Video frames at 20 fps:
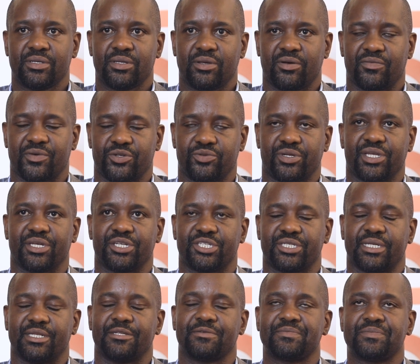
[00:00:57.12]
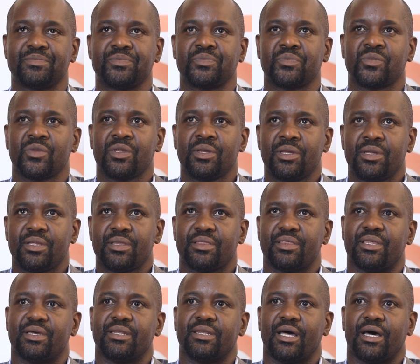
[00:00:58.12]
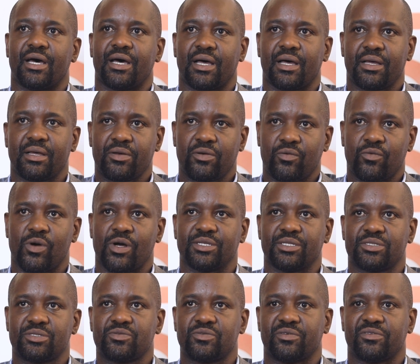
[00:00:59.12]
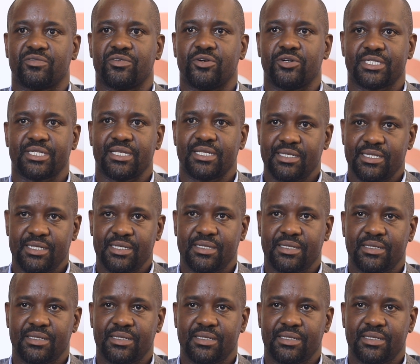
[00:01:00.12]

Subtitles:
of education. Then once we've gotten